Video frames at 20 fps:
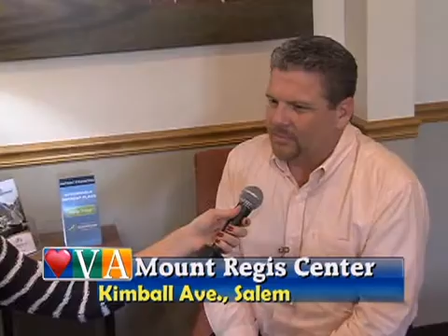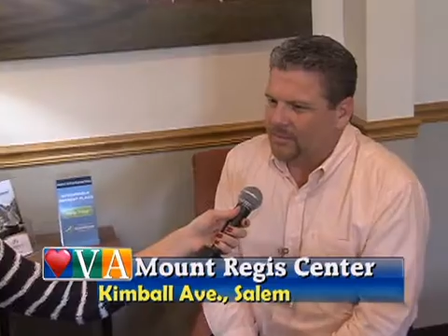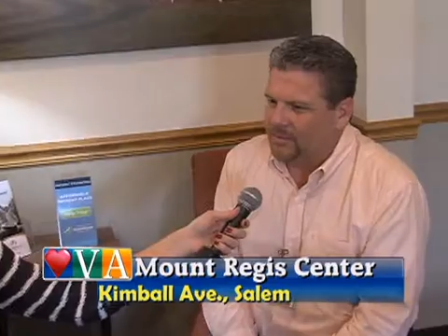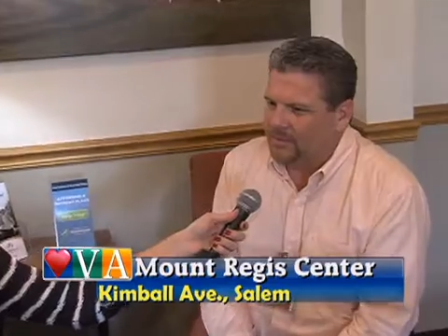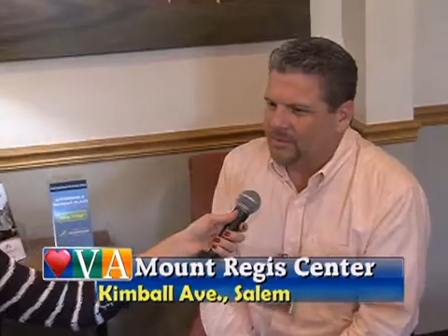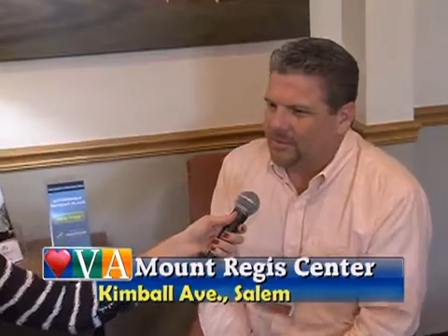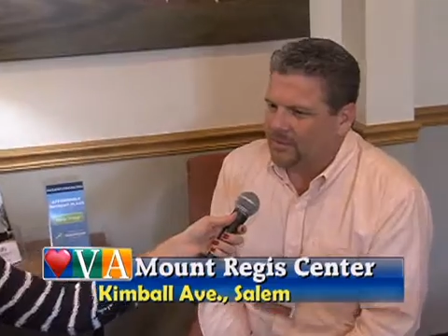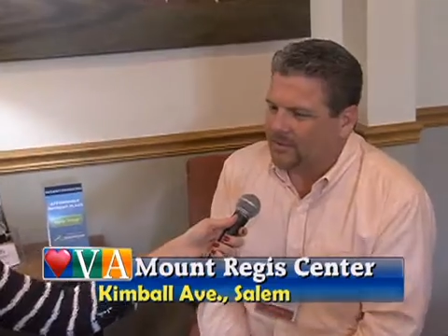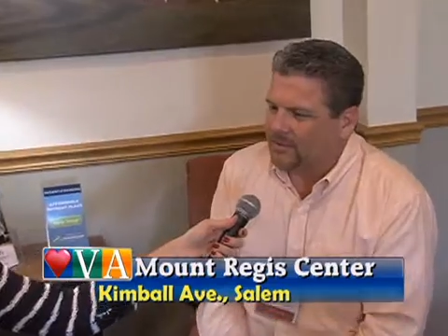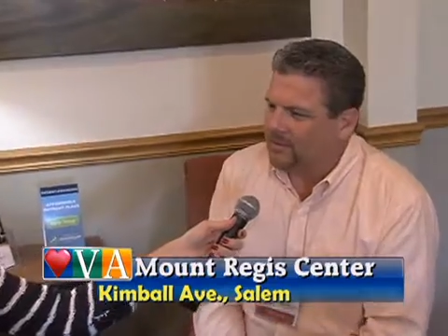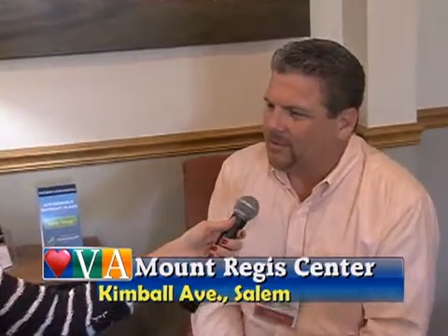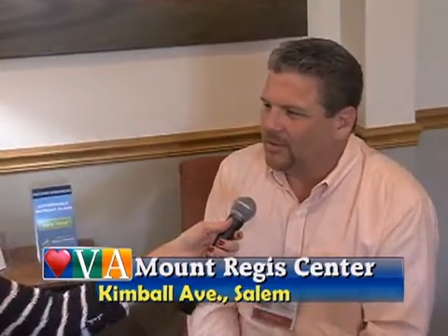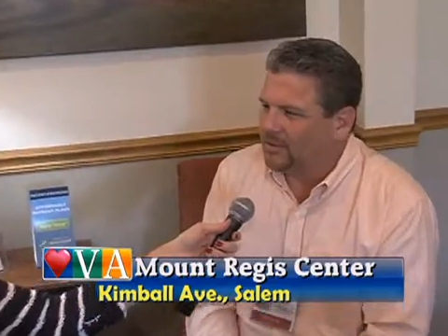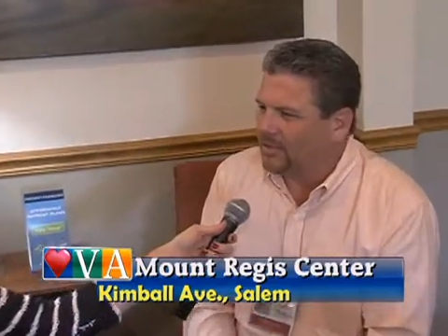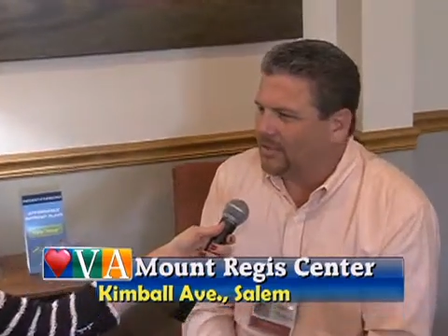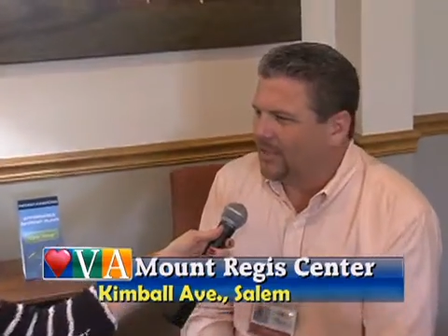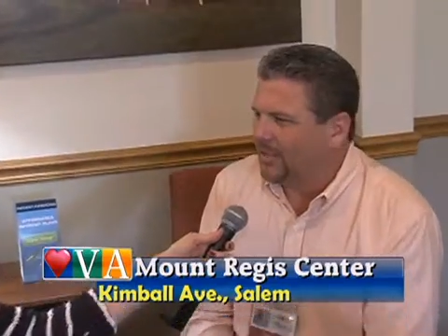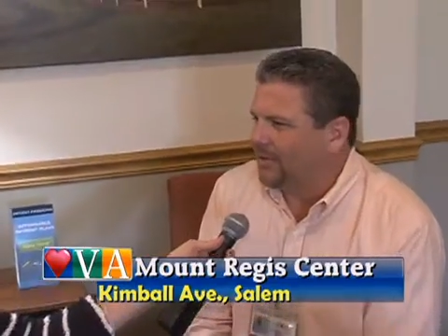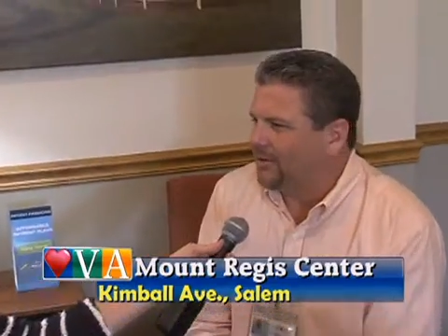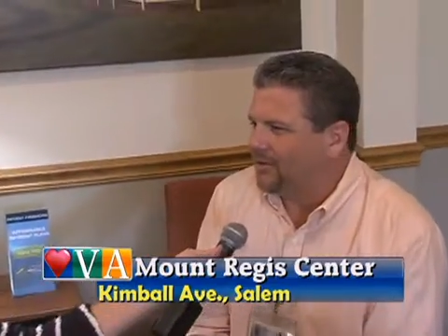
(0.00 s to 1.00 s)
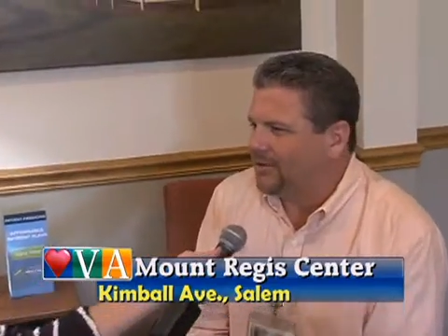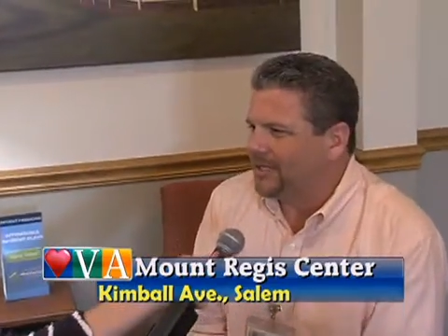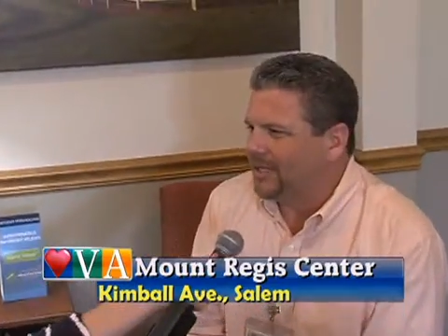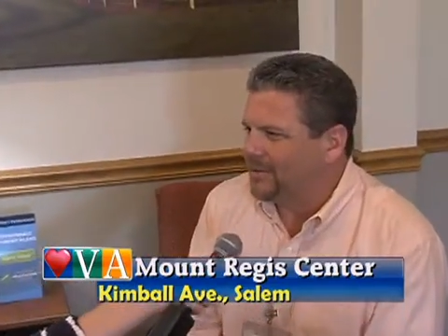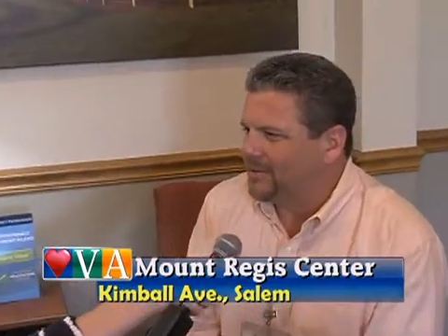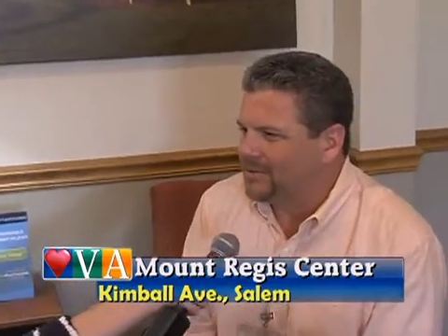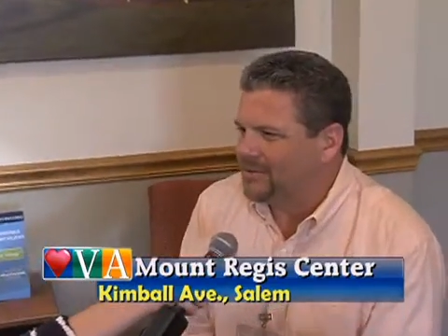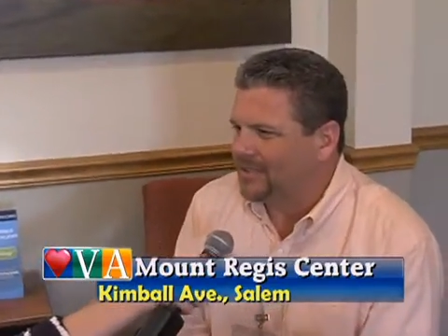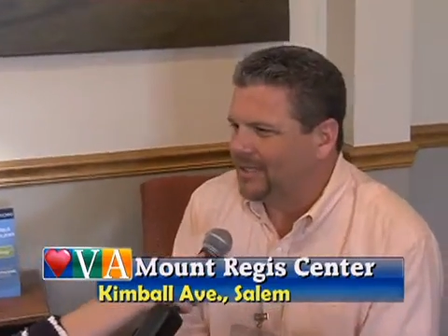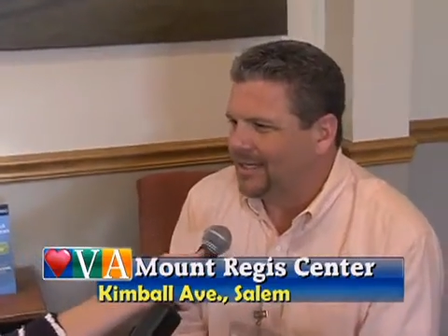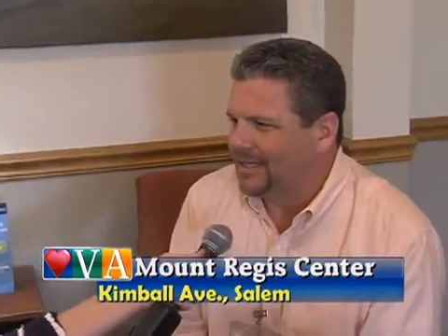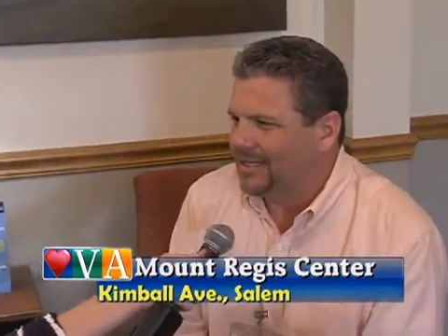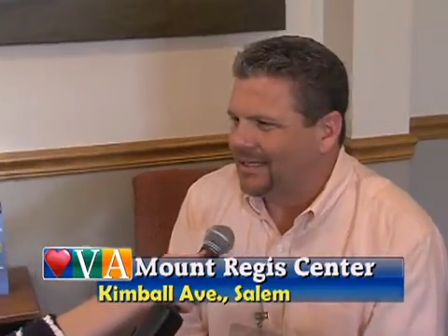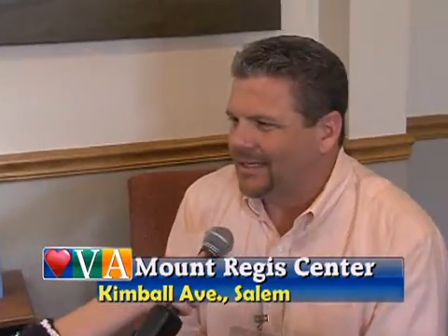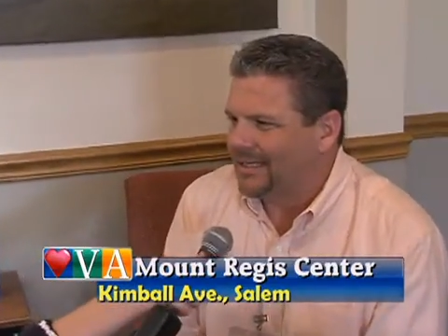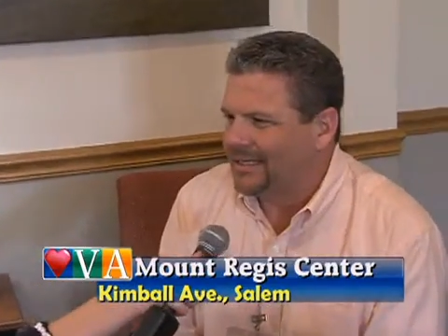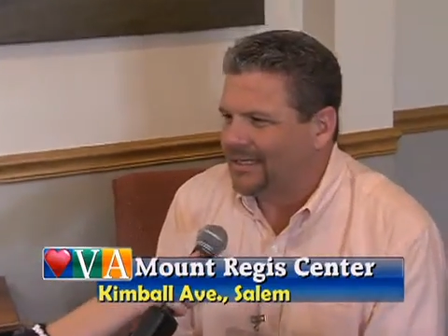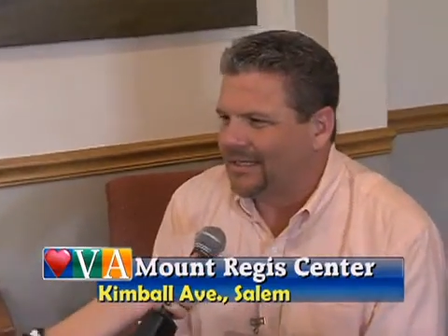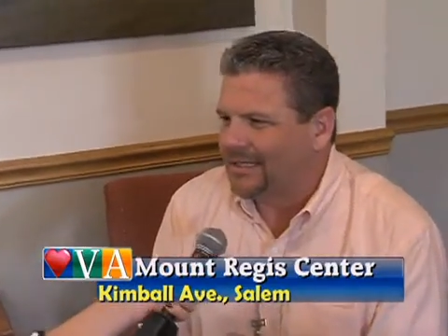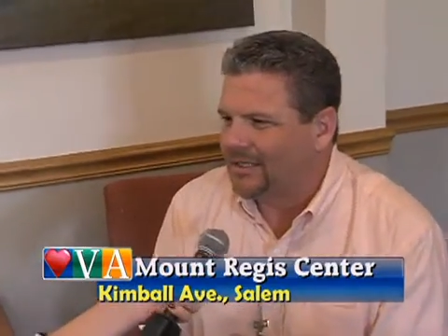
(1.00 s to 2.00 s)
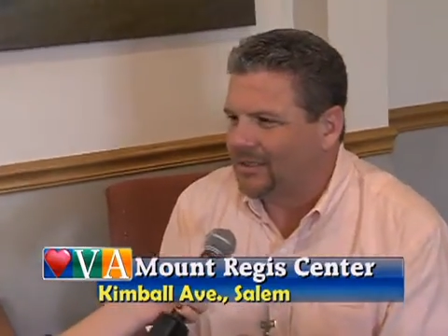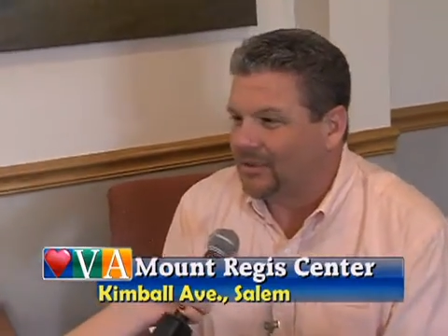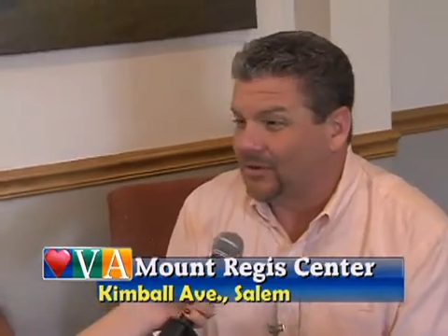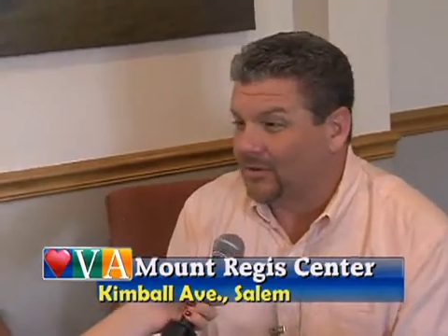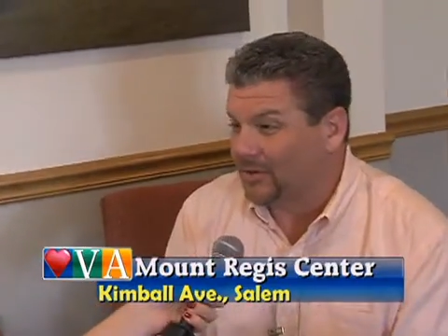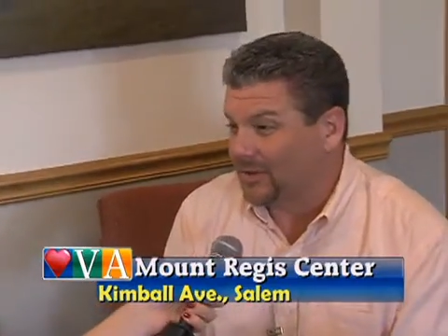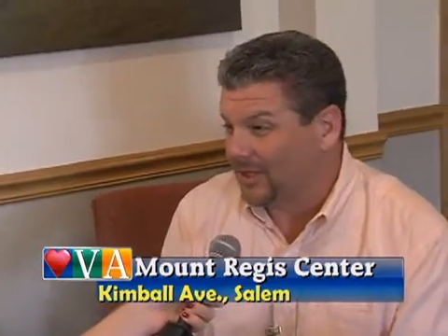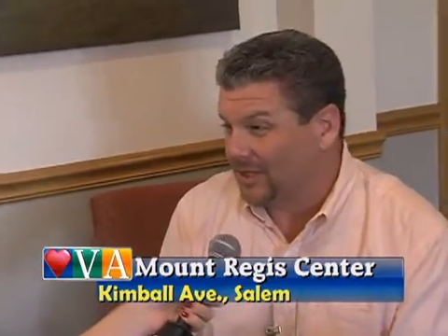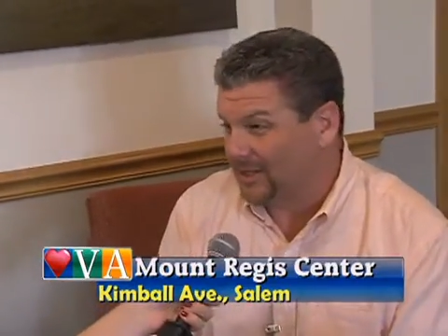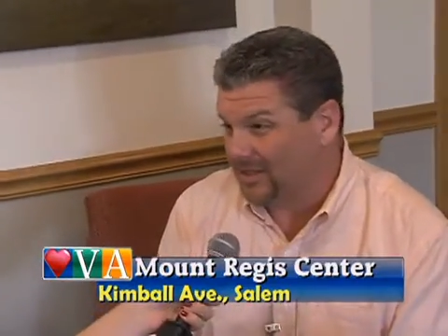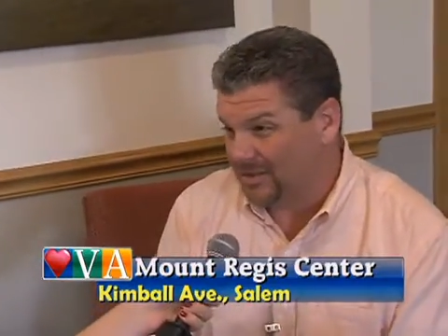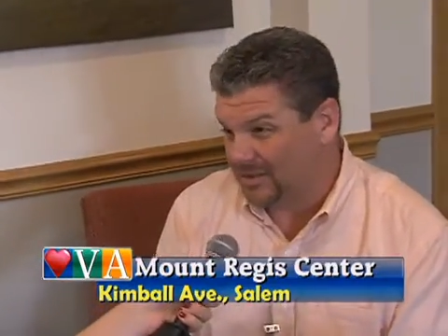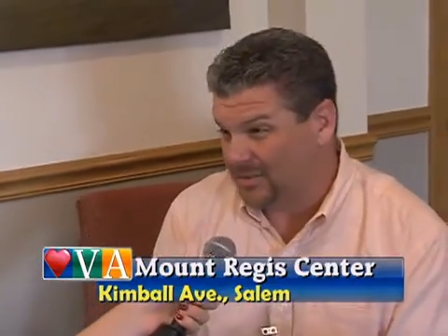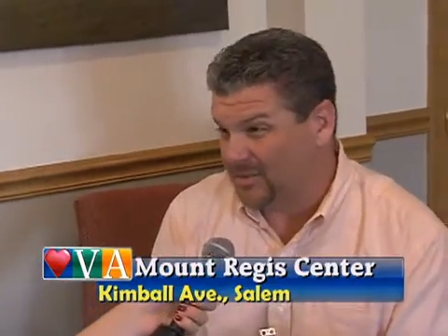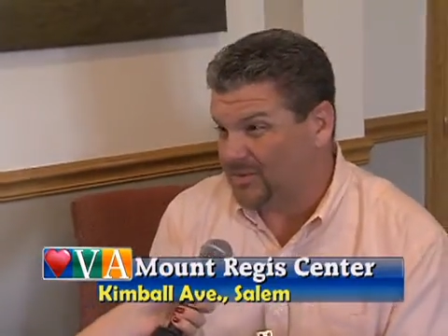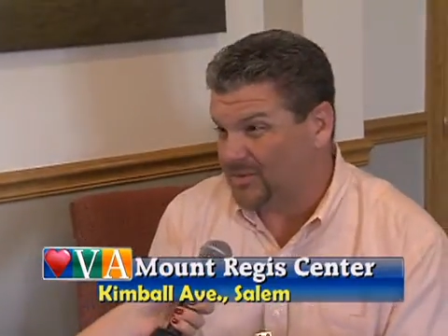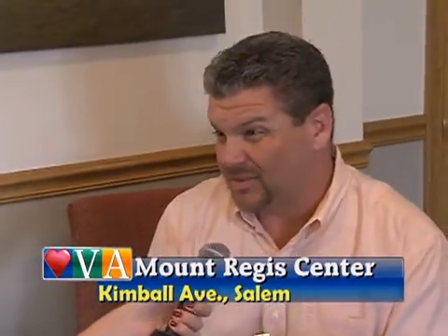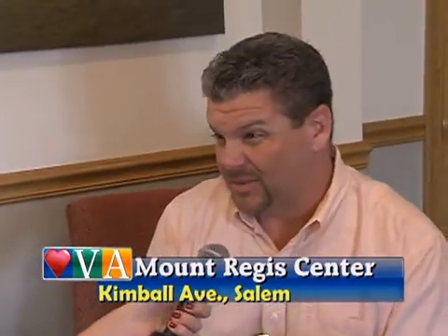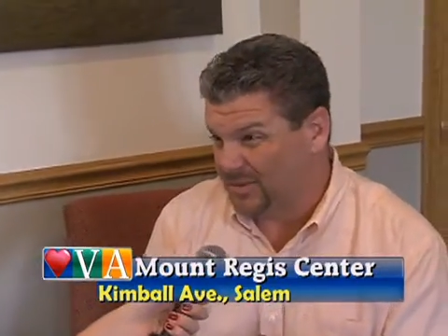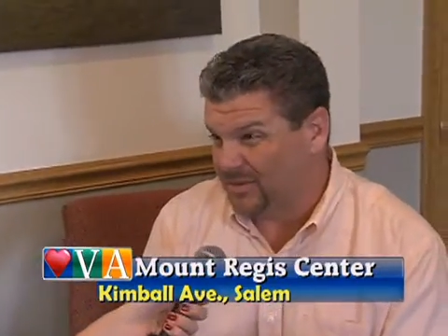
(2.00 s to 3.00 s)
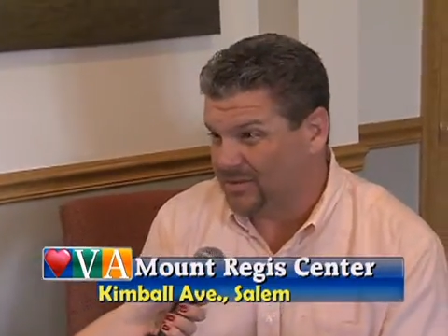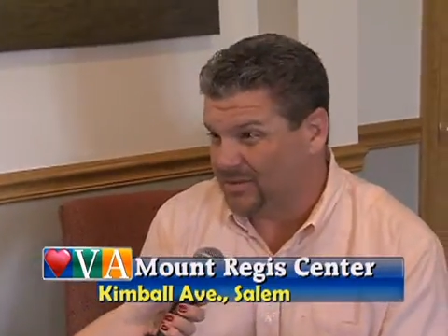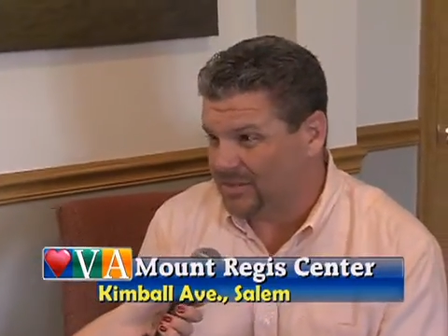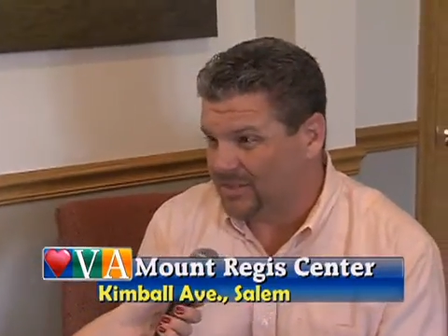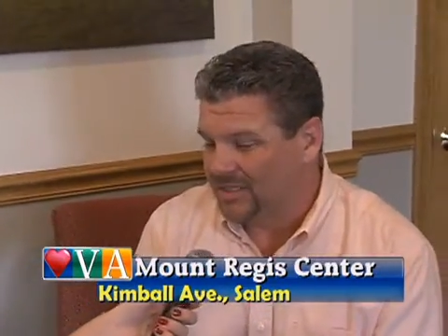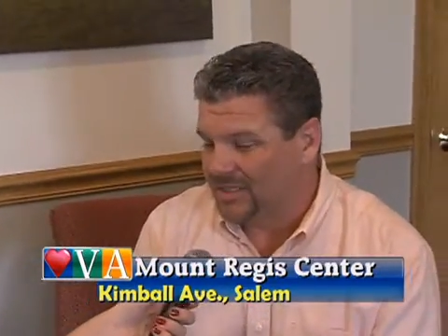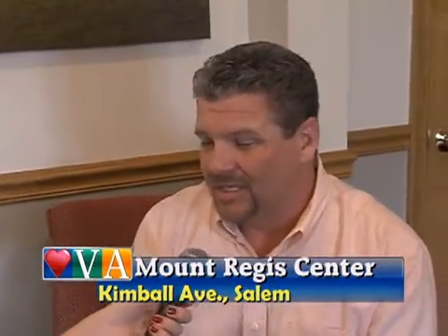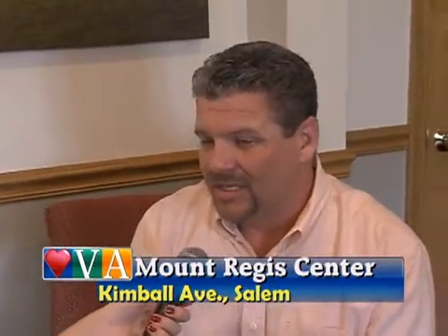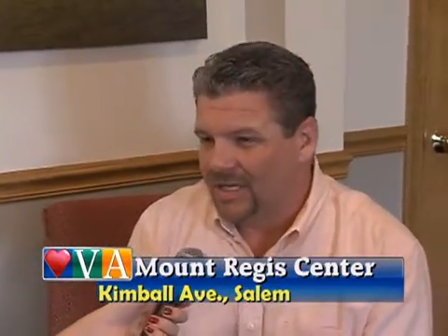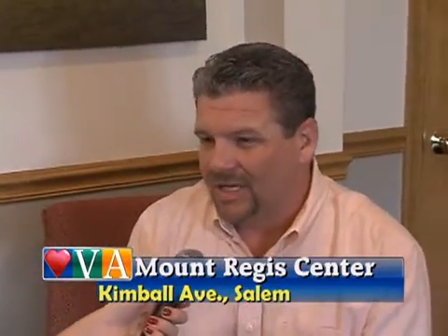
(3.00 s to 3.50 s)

put them in a cookie cutter type setting and think you're going to get good results.